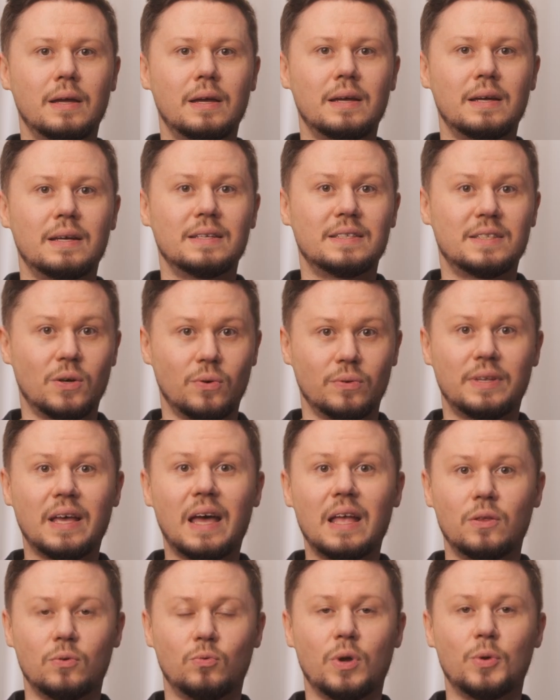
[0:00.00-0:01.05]
So
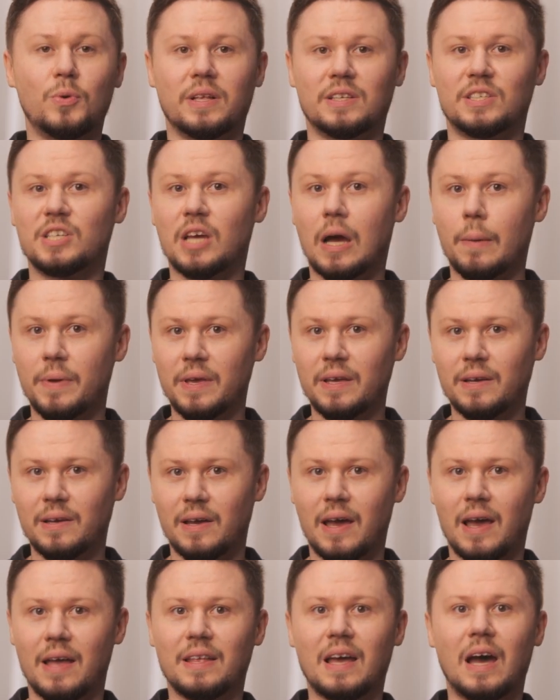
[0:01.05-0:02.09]
then we went shopping
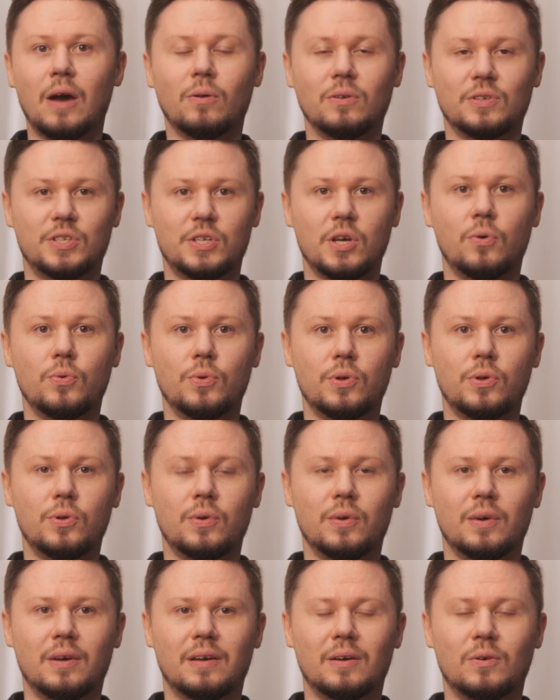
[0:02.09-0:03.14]
and I will show you
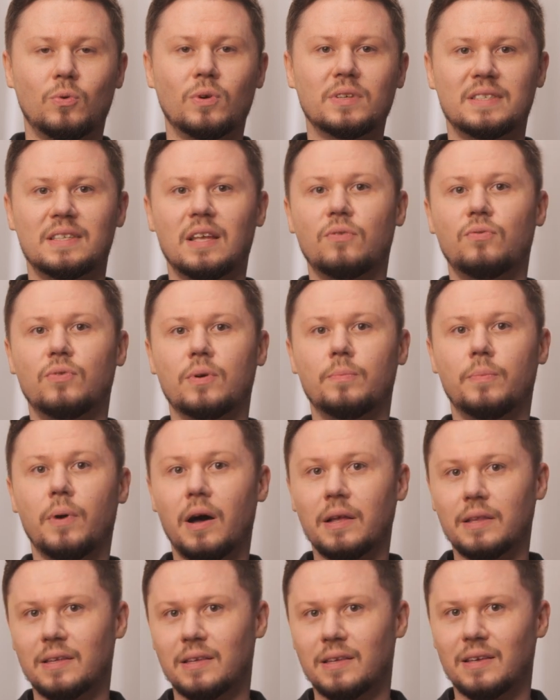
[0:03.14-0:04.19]
what stuff we
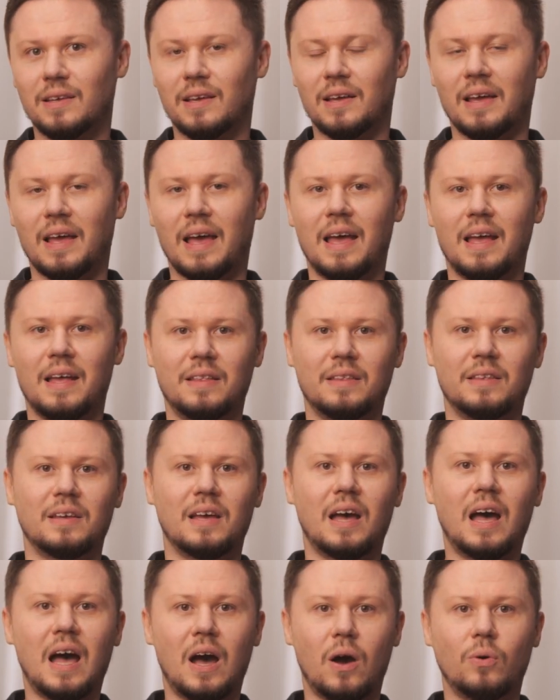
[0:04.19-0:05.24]
bought and
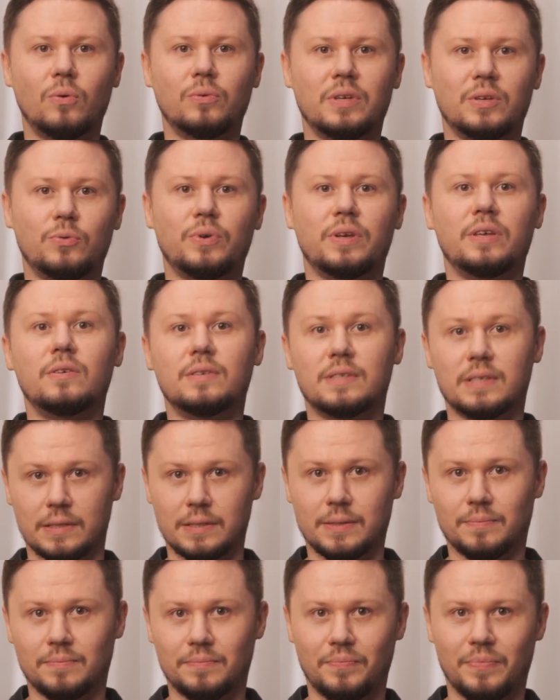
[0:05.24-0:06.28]
how did we use it.
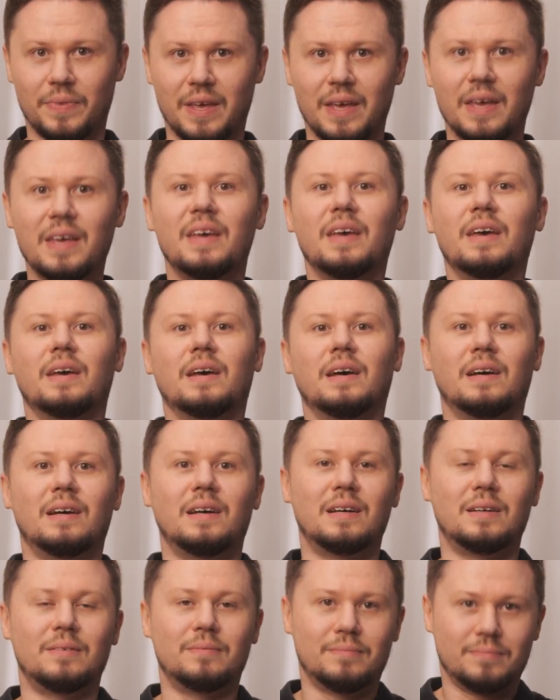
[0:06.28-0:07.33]

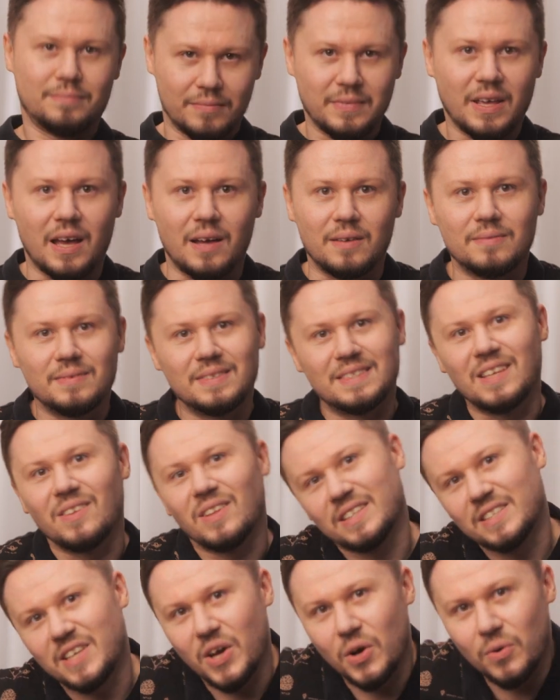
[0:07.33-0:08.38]
Yeah, so let's
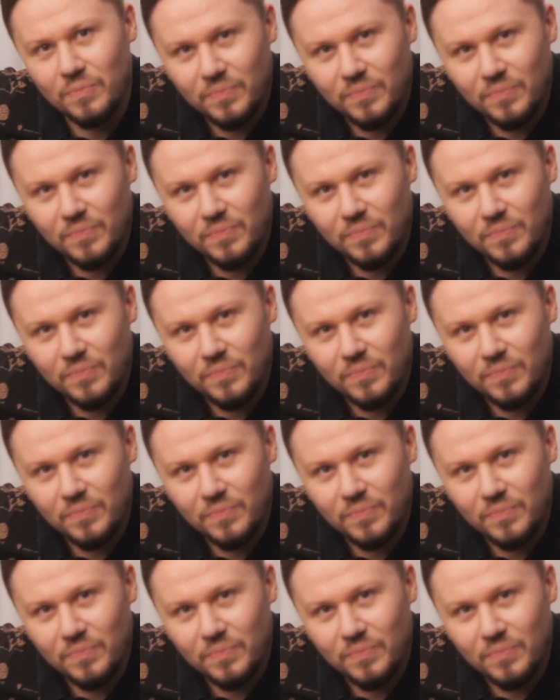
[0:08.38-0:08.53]
go.